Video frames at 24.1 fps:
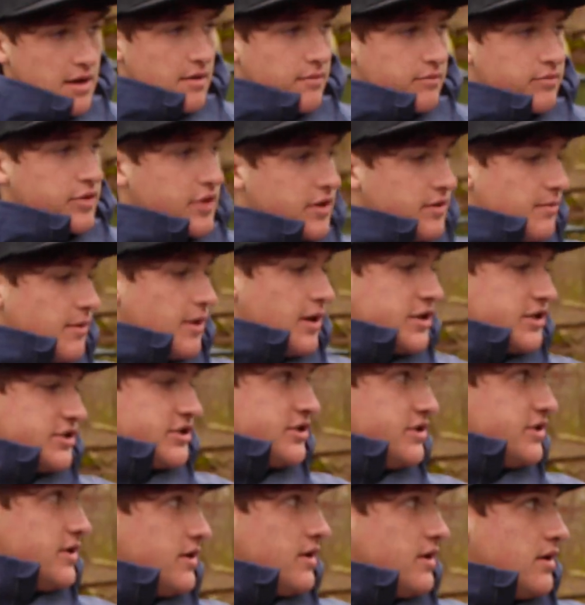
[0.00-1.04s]
pretty
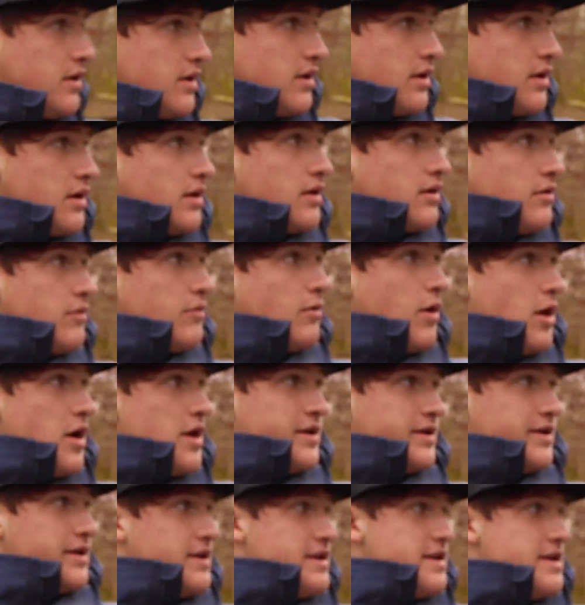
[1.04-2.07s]
much
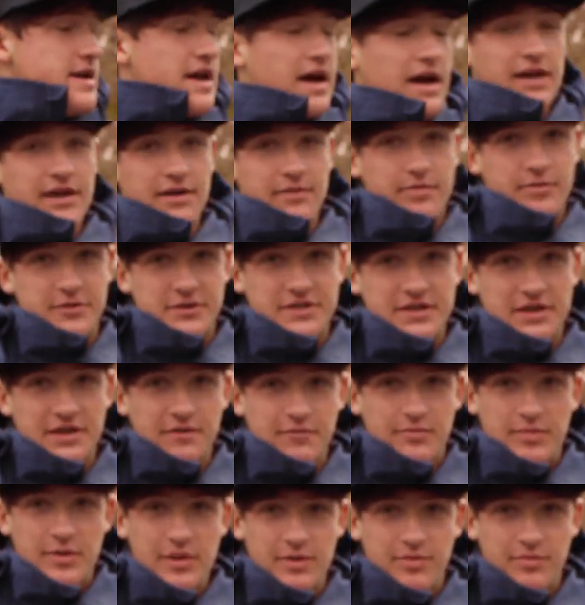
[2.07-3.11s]
what 90%
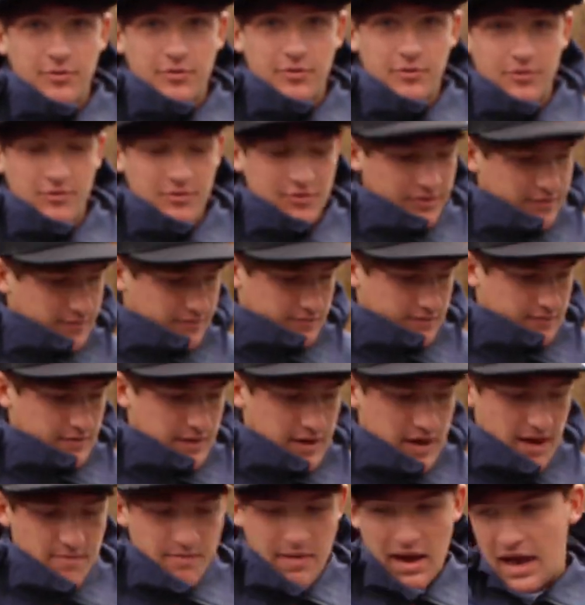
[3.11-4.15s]
of people
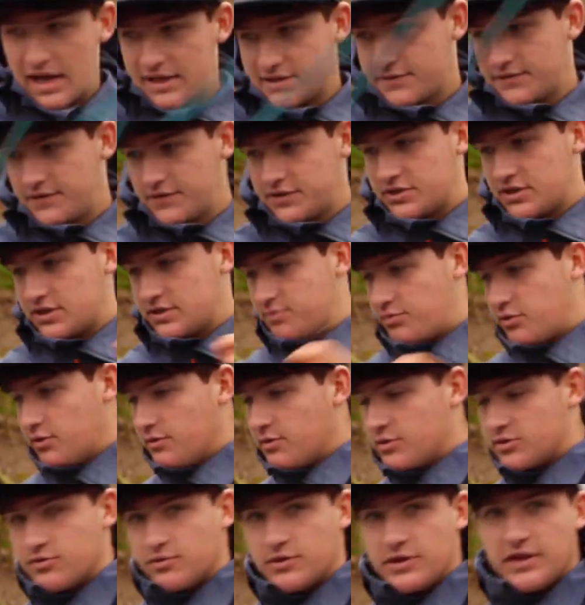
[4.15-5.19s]
that bass fish, that's pretty
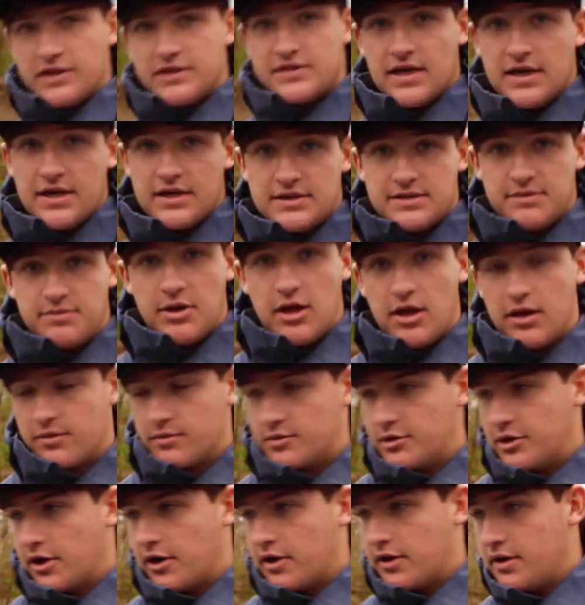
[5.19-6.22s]
much what they tie, is a
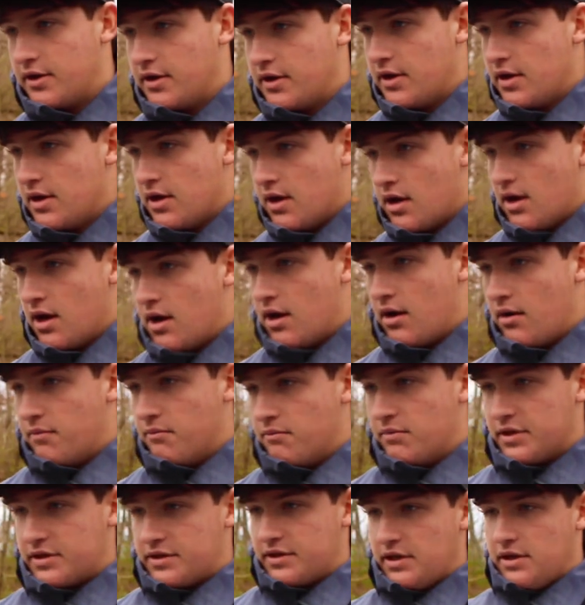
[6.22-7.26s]
polymer knot.
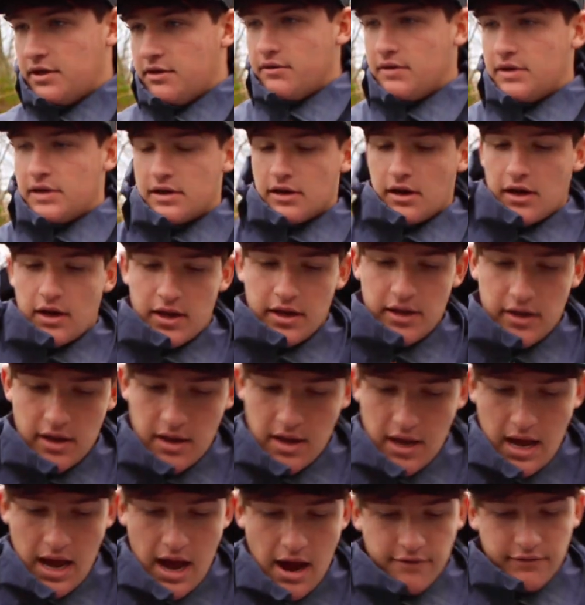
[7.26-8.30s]
But the uni knot,
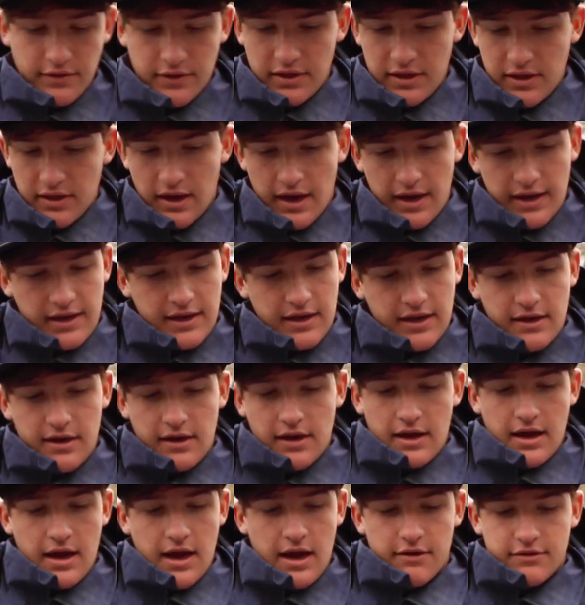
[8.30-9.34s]
I really like it.
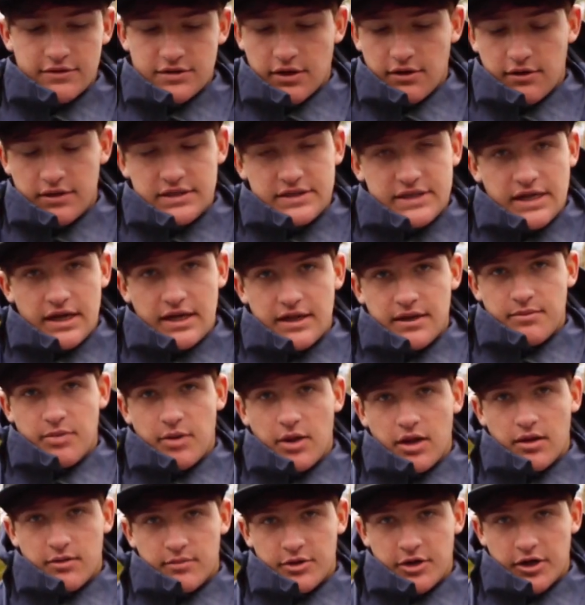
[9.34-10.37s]
I was always tying the
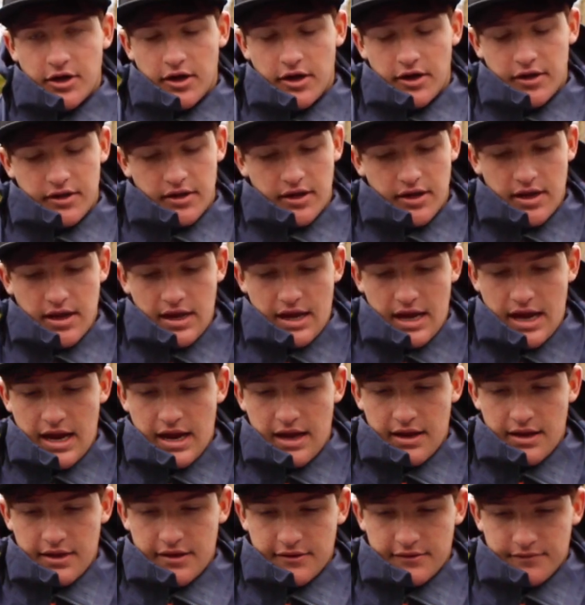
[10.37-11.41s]
polymer knot,
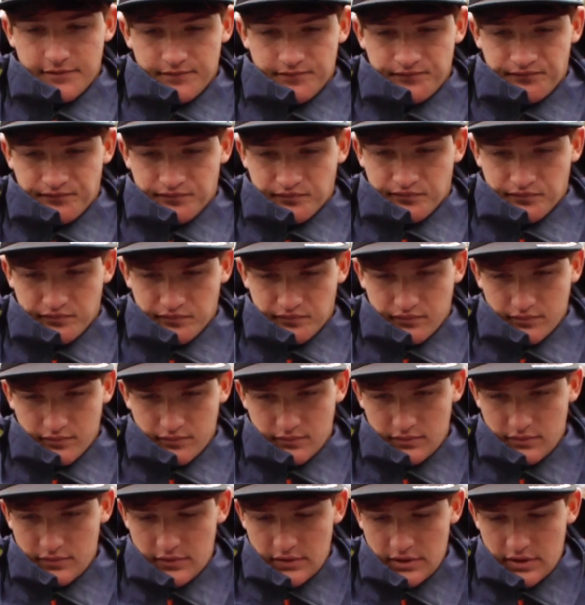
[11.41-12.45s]
and
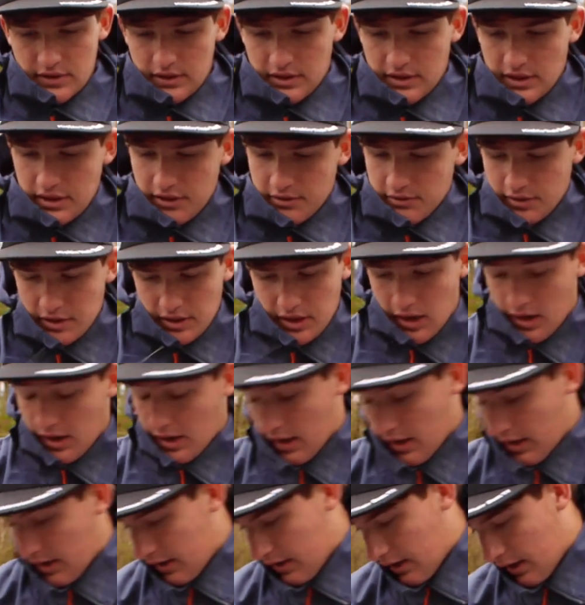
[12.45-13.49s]
the uni
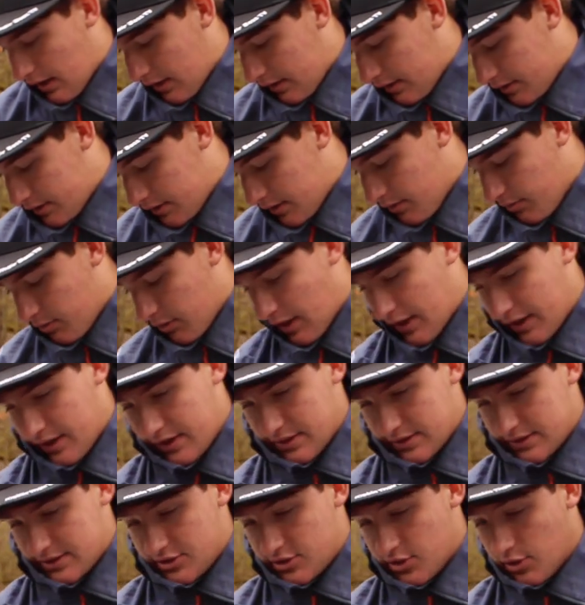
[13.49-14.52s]
knot I ended up
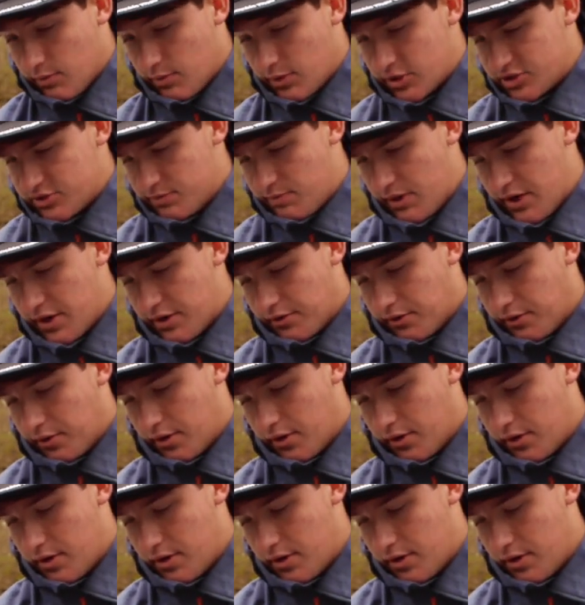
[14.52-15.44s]
liking so much better.